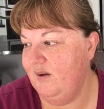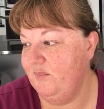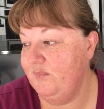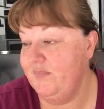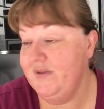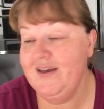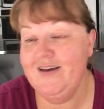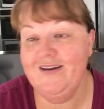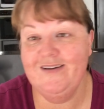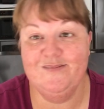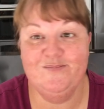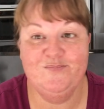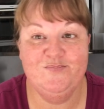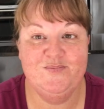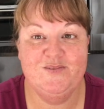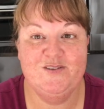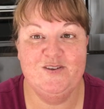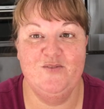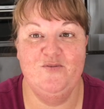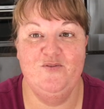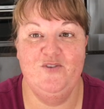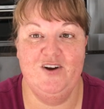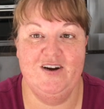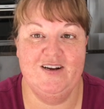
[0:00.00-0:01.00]
Yeah, so
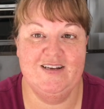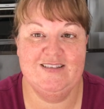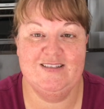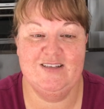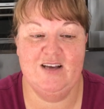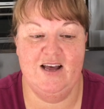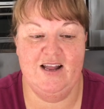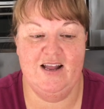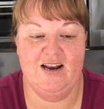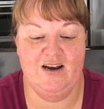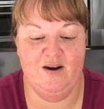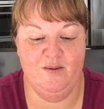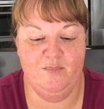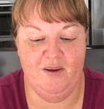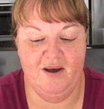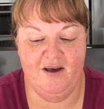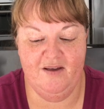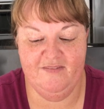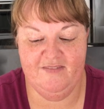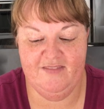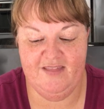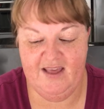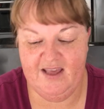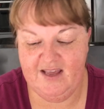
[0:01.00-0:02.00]
I'm very excited
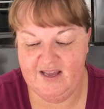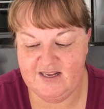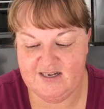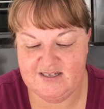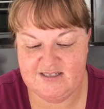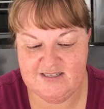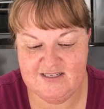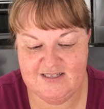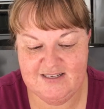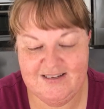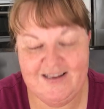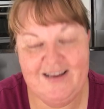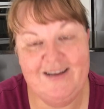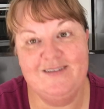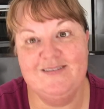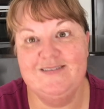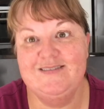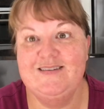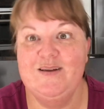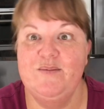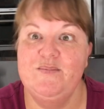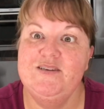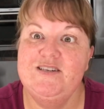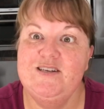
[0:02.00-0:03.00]
about that. Yeah, it's
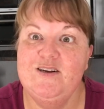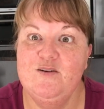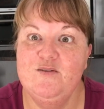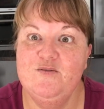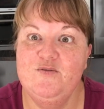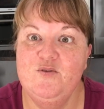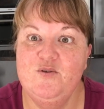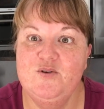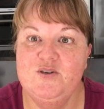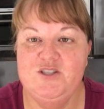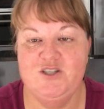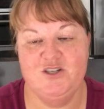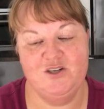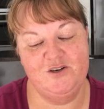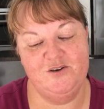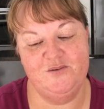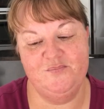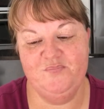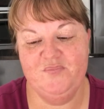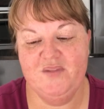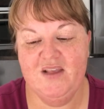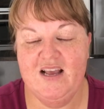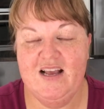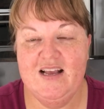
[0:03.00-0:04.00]
something to look forward to.
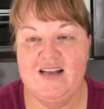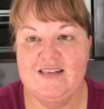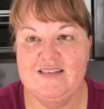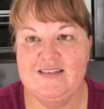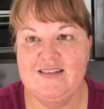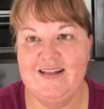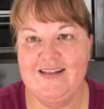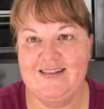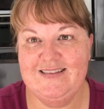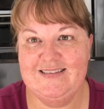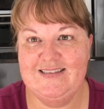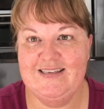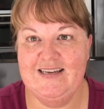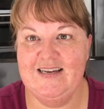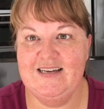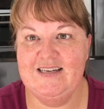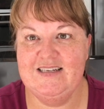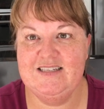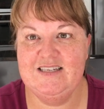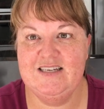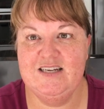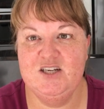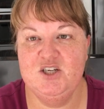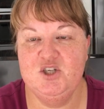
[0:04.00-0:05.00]
So that's
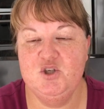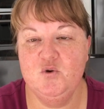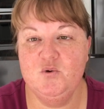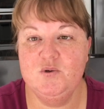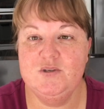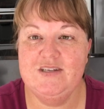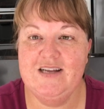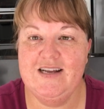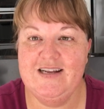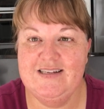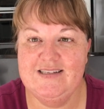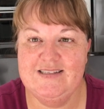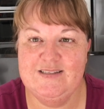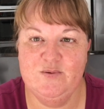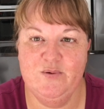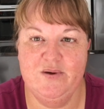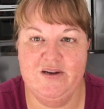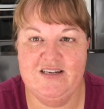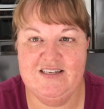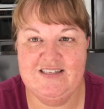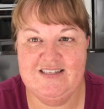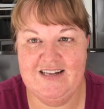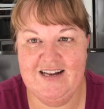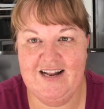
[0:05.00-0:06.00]
it, short and
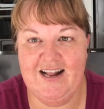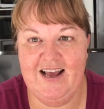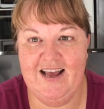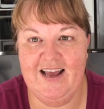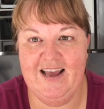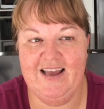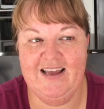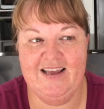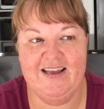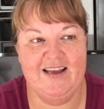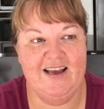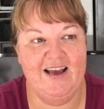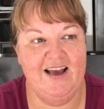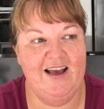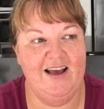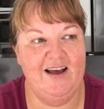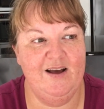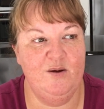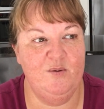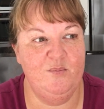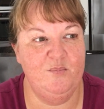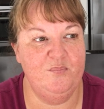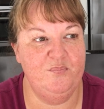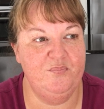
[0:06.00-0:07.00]
sweet today.
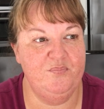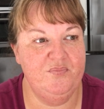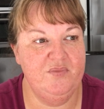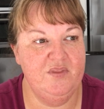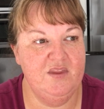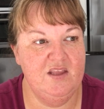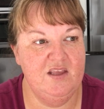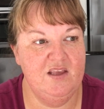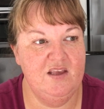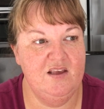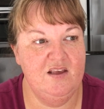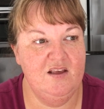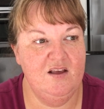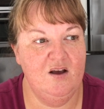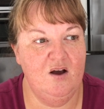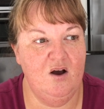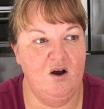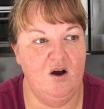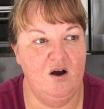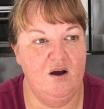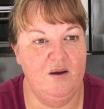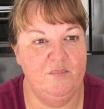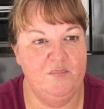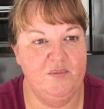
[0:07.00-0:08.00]

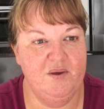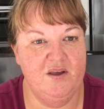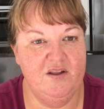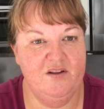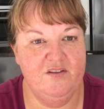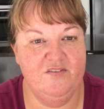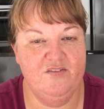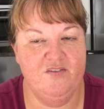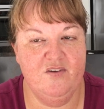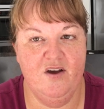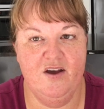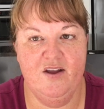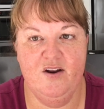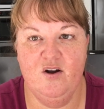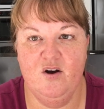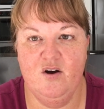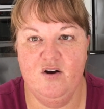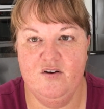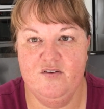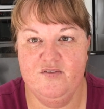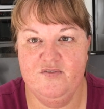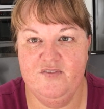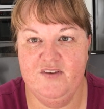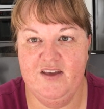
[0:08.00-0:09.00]
I'm going to sign
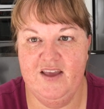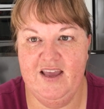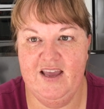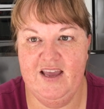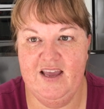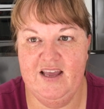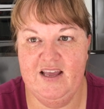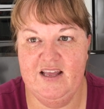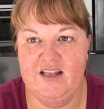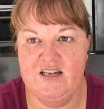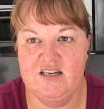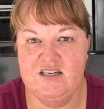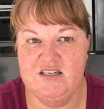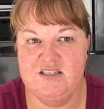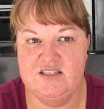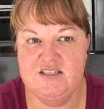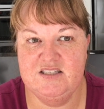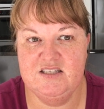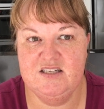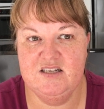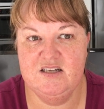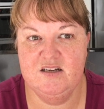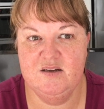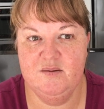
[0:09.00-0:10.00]
off and
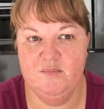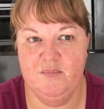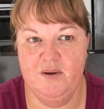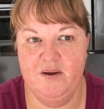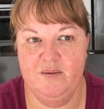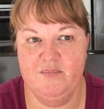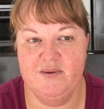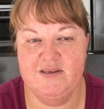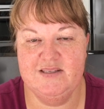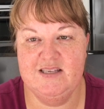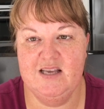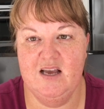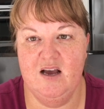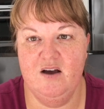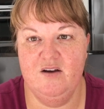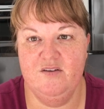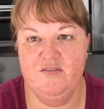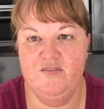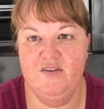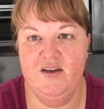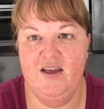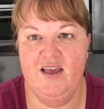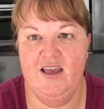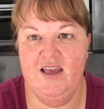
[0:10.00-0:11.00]
make
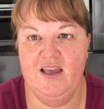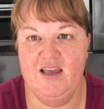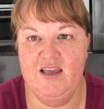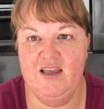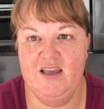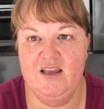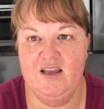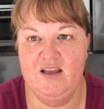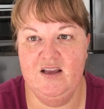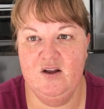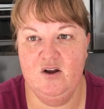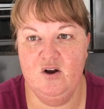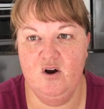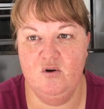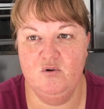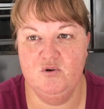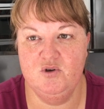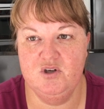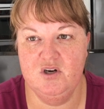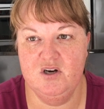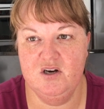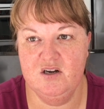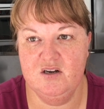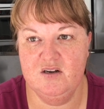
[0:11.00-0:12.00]
myself a cold
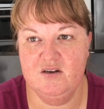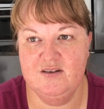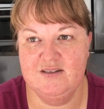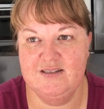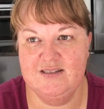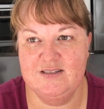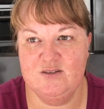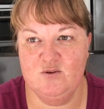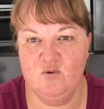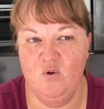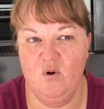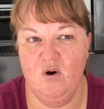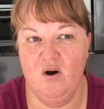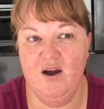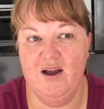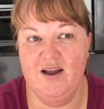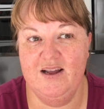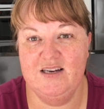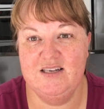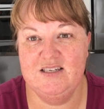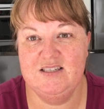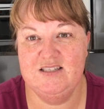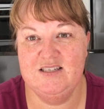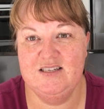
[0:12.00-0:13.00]
drink because it's
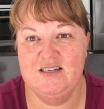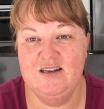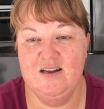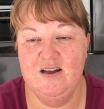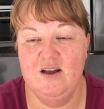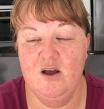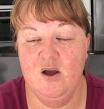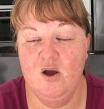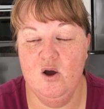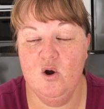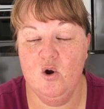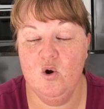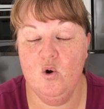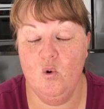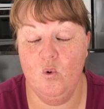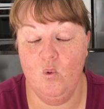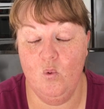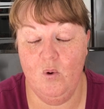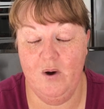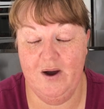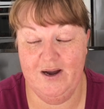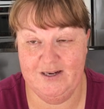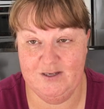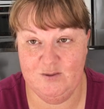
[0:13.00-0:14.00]
quite
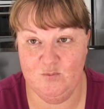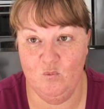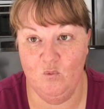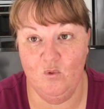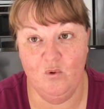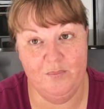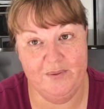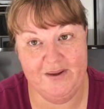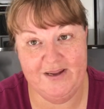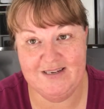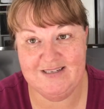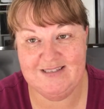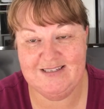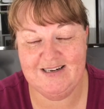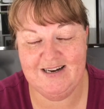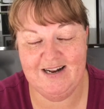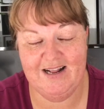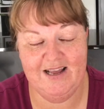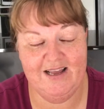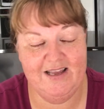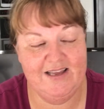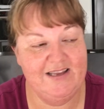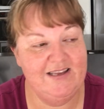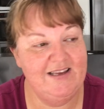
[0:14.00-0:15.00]
warm here
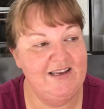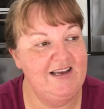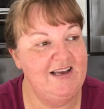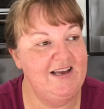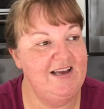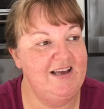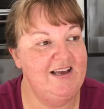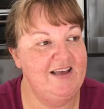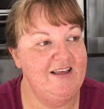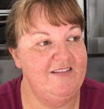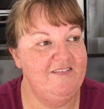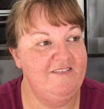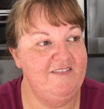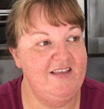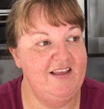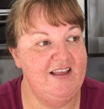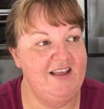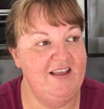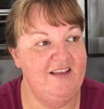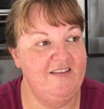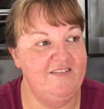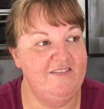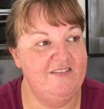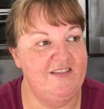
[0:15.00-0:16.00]
today. Then
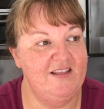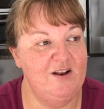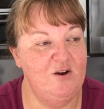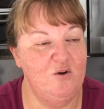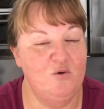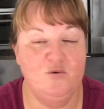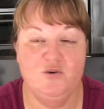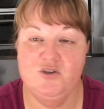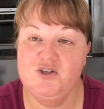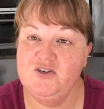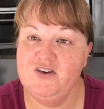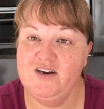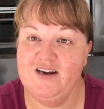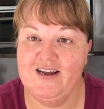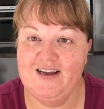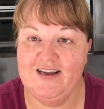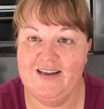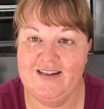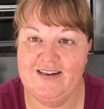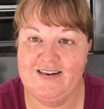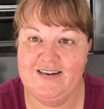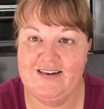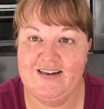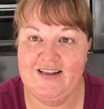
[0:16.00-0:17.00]
get the laundry
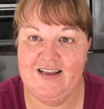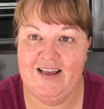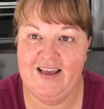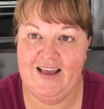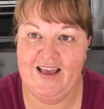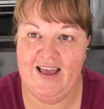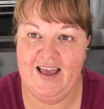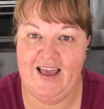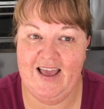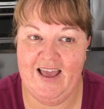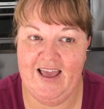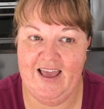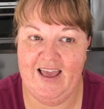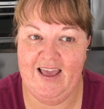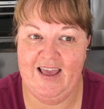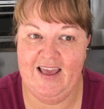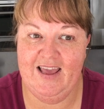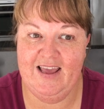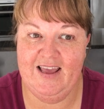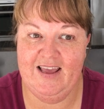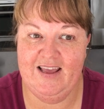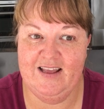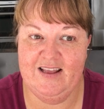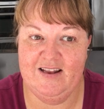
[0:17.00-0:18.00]
in
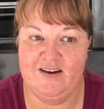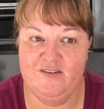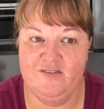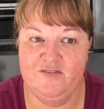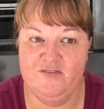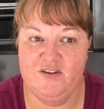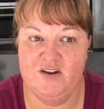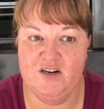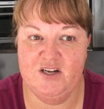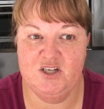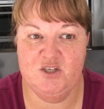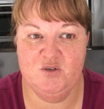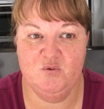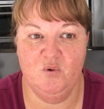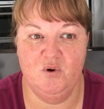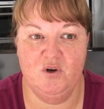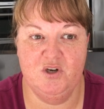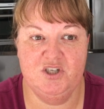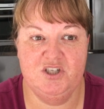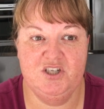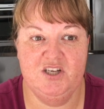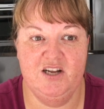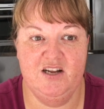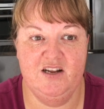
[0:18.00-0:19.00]
and finish
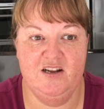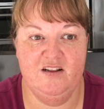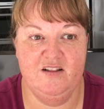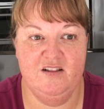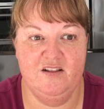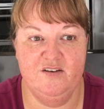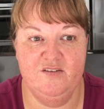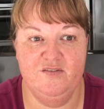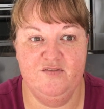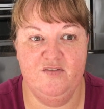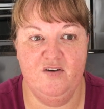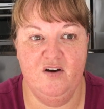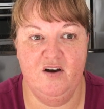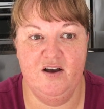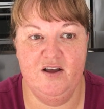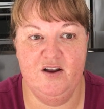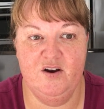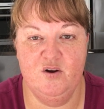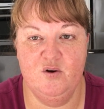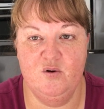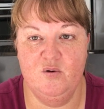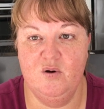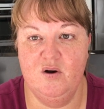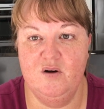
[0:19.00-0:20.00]
watching the
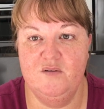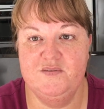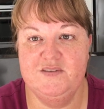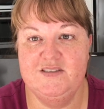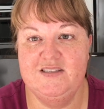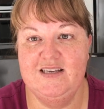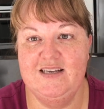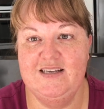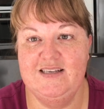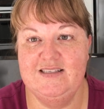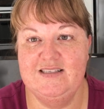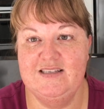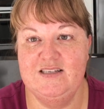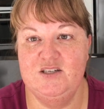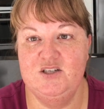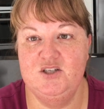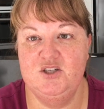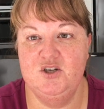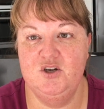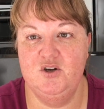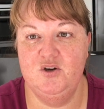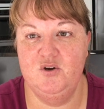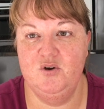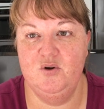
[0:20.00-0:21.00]
final of season
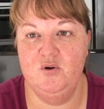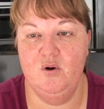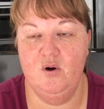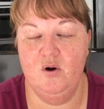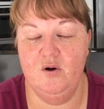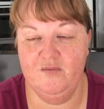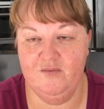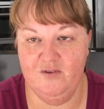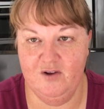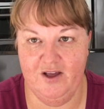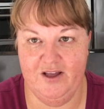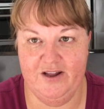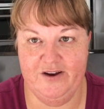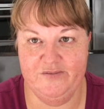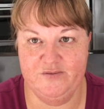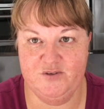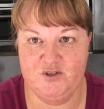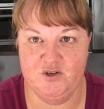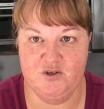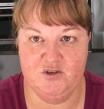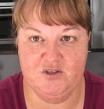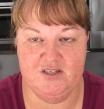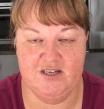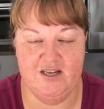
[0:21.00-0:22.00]
2 of Line of
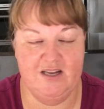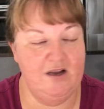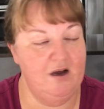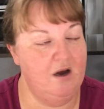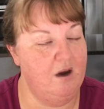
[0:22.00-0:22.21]
Duty.